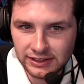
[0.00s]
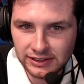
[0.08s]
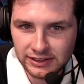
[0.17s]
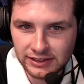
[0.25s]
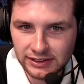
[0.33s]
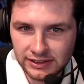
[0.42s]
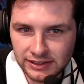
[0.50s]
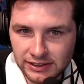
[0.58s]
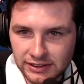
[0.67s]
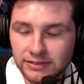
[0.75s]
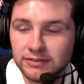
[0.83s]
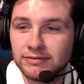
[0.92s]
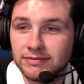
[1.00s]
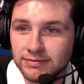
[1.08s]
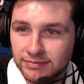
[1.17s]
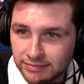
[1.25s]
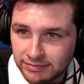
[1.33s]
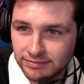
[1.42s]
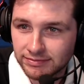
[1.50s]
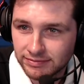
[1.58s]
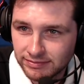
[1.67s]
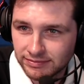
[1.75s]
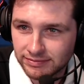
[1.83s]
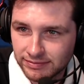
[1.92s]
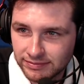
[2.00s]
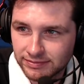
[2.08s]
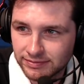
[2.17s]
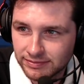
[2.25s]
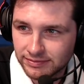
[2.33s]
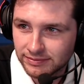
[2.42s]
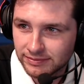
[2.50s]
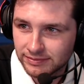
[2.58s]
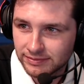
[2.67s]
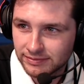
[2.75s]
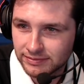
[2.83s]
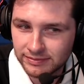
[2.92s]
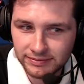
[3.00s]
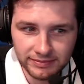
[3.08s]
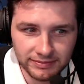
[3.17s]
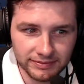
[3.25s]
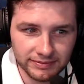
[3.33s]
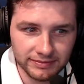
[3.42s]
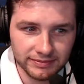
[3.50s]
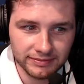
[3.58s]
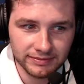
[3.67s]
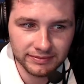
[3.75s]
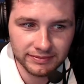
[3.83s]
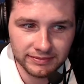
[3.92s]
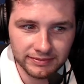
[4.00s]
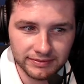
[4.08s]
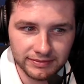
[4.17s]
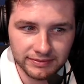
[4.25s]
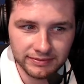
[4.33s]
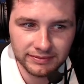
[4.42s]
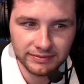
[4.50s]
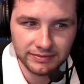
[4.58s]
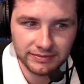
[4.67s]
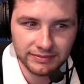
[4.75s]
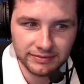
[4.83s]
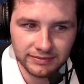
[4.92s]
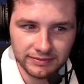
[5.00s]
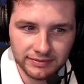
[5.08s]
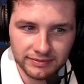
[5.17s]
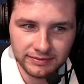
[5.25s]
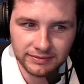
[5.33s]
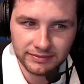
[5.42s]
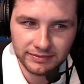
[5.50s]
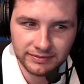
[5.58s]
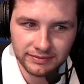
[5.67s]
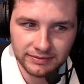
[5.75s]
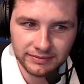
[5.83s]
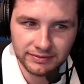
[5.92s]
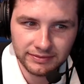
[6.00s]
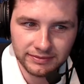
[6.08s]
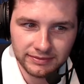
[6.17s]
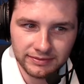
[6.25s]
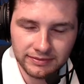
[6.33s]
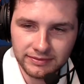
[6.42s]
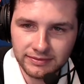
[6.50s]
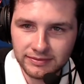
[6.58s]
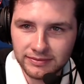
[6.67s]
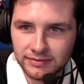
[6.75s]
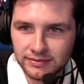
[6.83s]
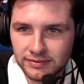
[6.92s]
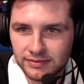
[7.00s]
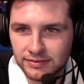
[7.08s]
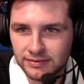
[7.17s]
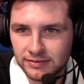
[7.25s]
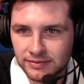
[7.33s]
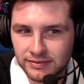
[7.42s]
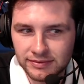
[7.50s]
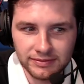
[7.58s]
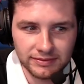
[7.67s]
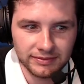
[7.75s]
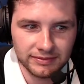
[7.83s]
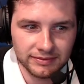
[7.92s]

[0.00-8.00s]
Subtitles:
This person isn't speaking.